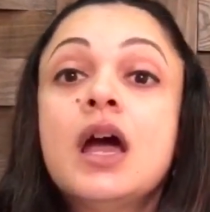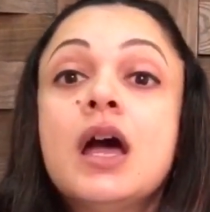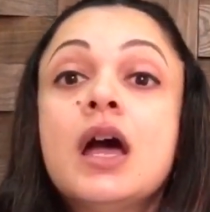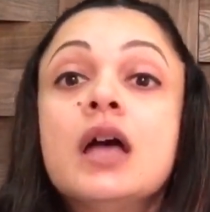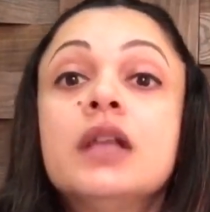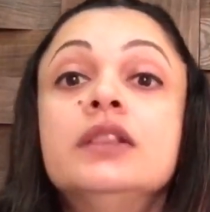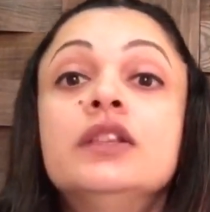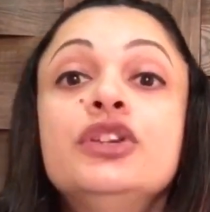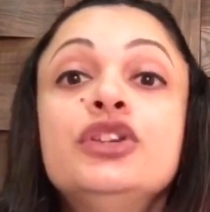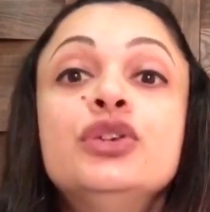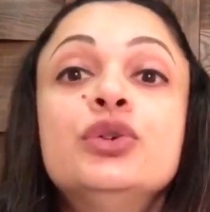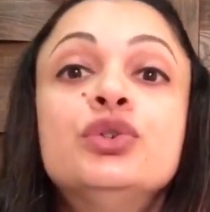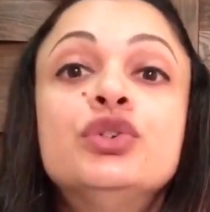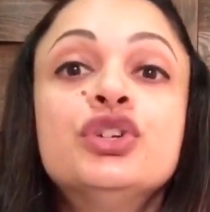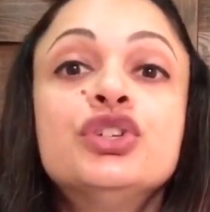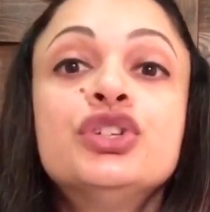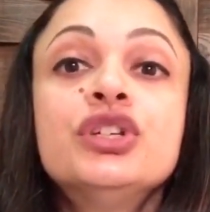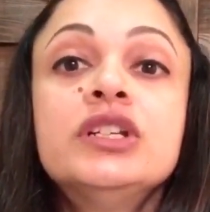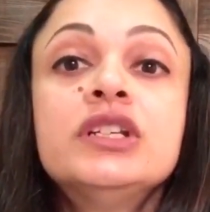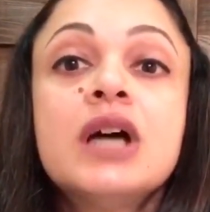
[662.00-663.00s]
the
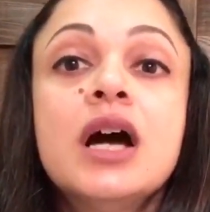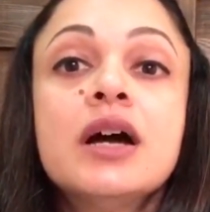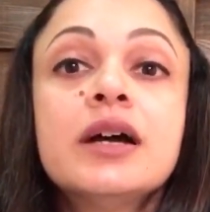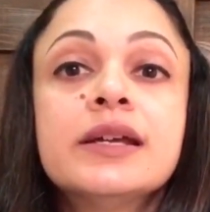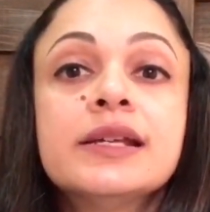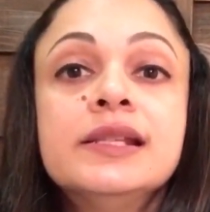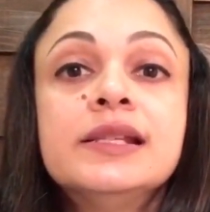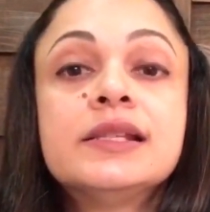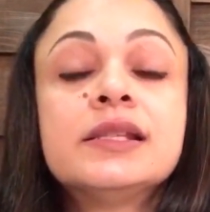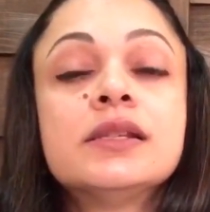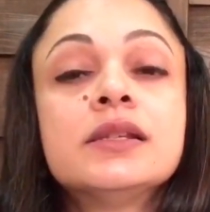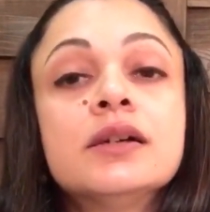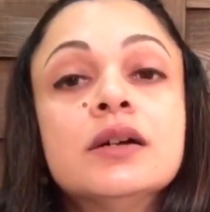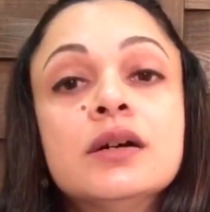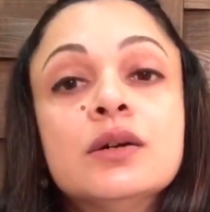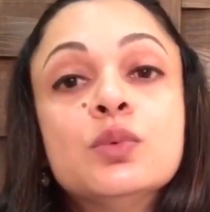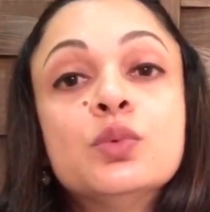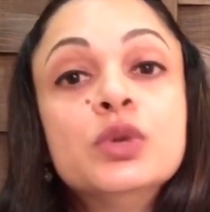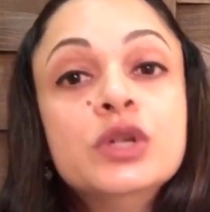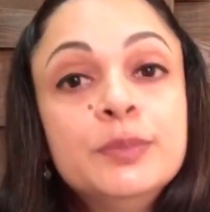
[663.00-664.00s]
nutrition targets
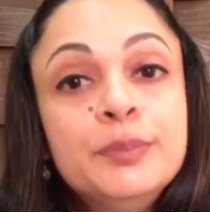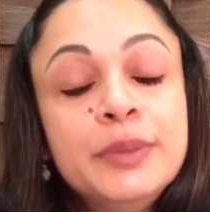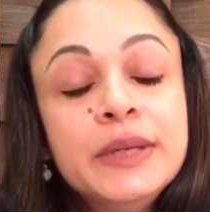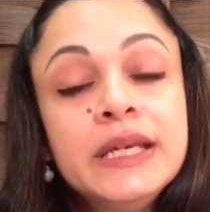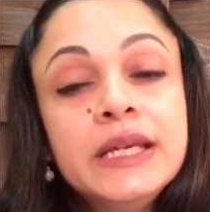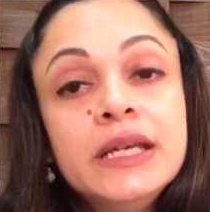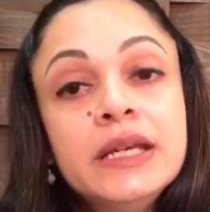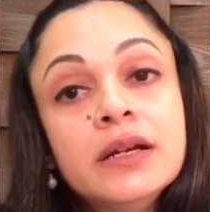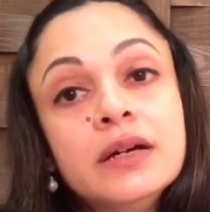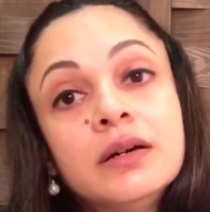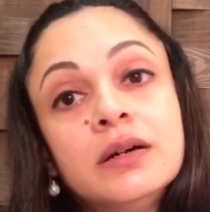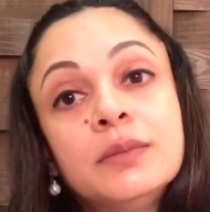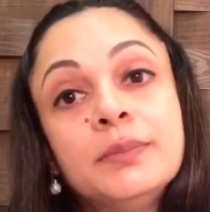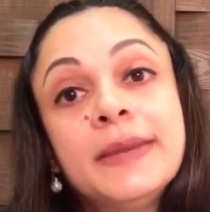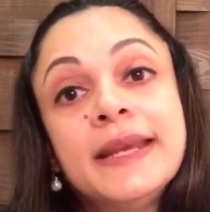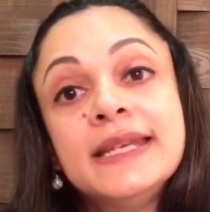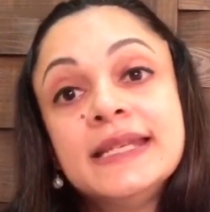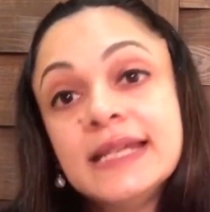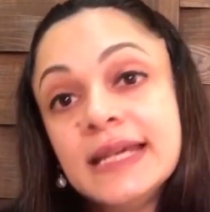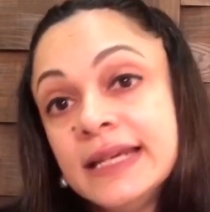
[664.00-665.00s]
would be
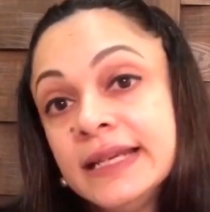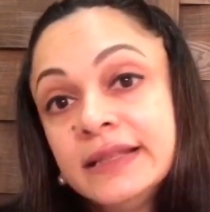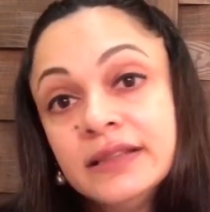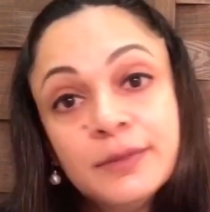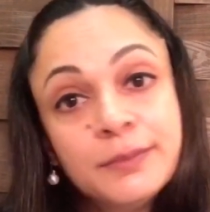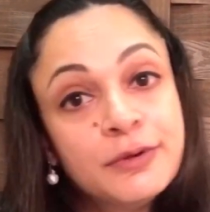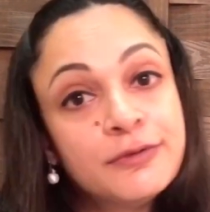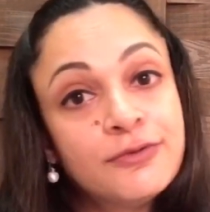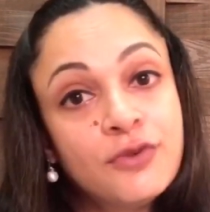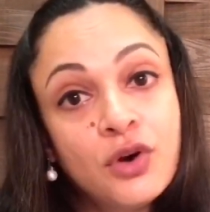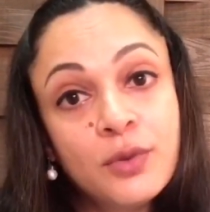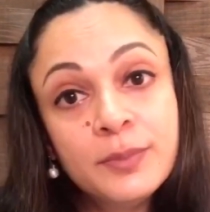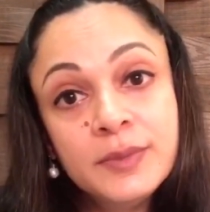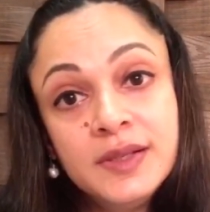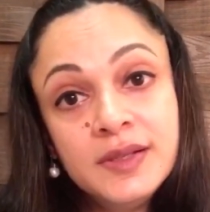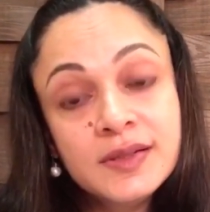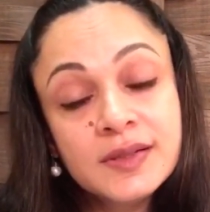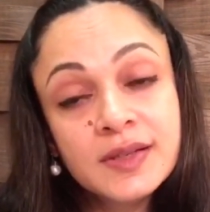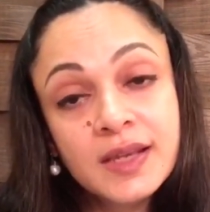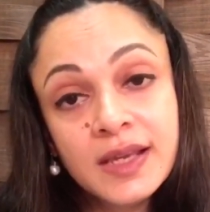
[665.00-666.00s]
maintaining the
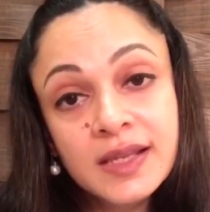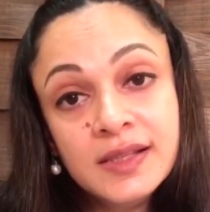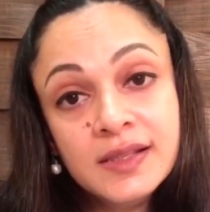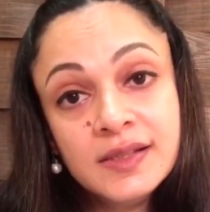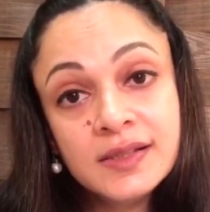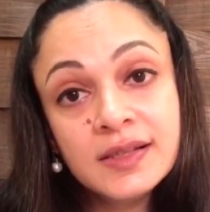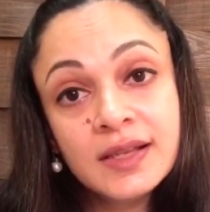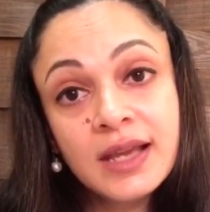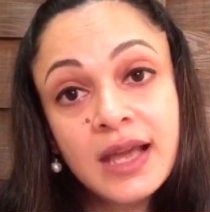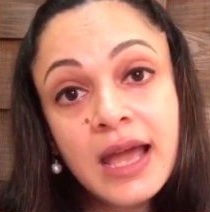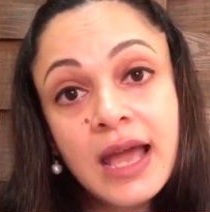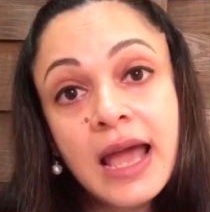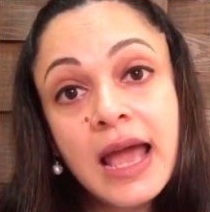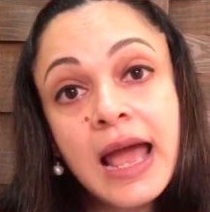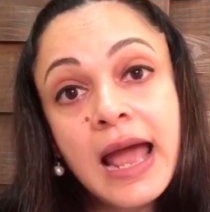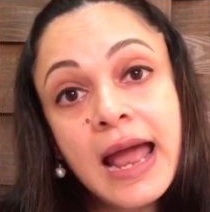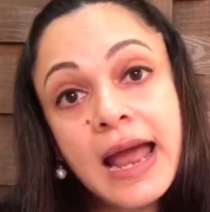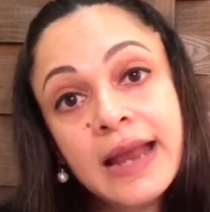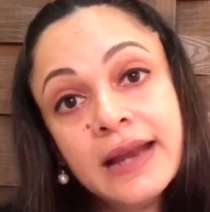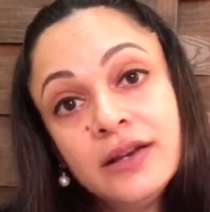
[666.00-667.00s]
performance gains
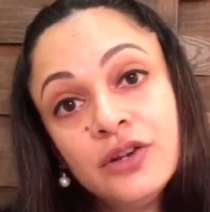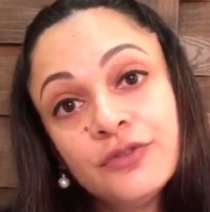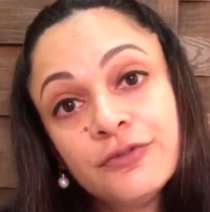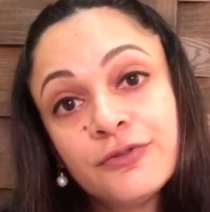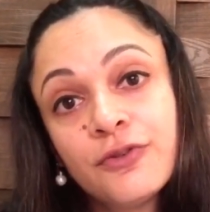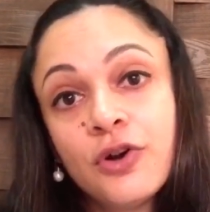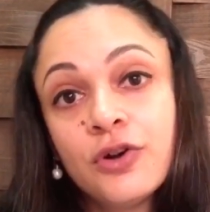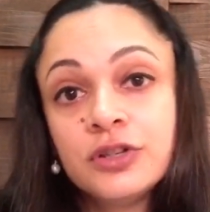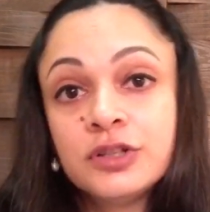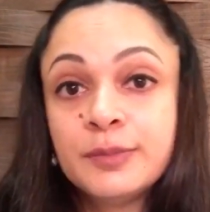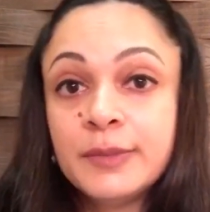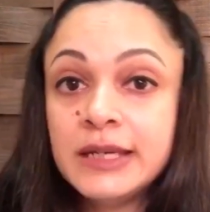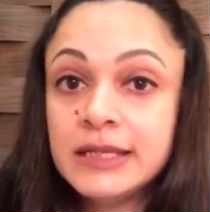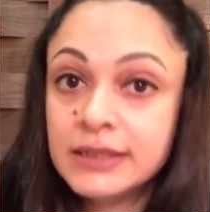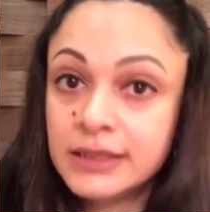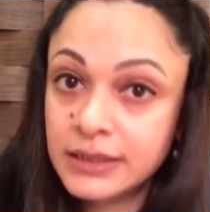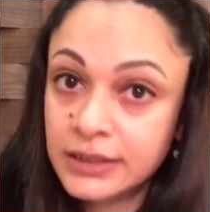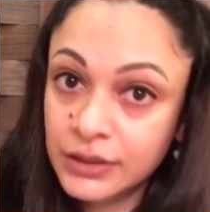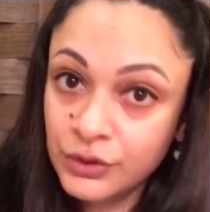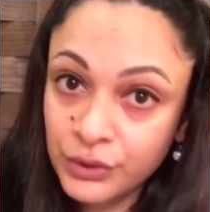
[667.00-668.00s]
and of course
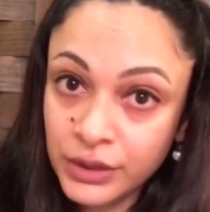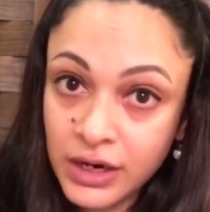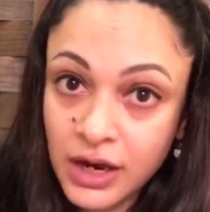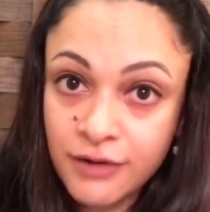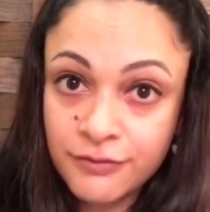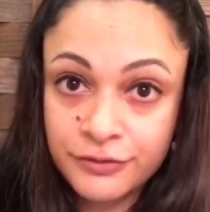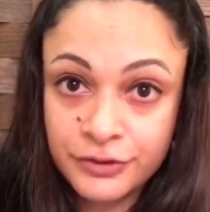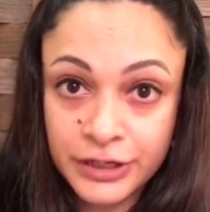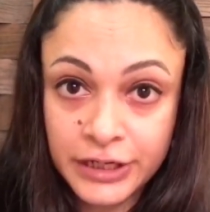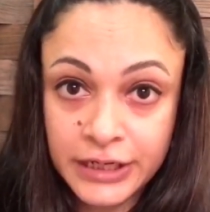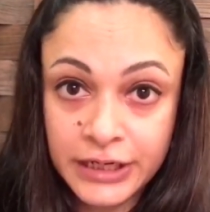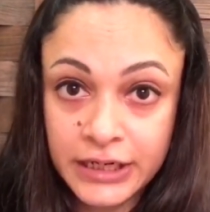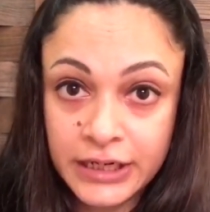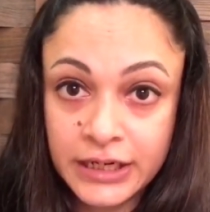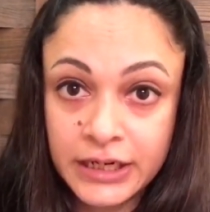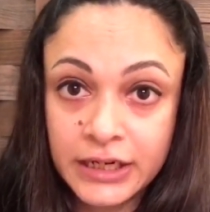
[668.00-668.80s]
maintaining recovery.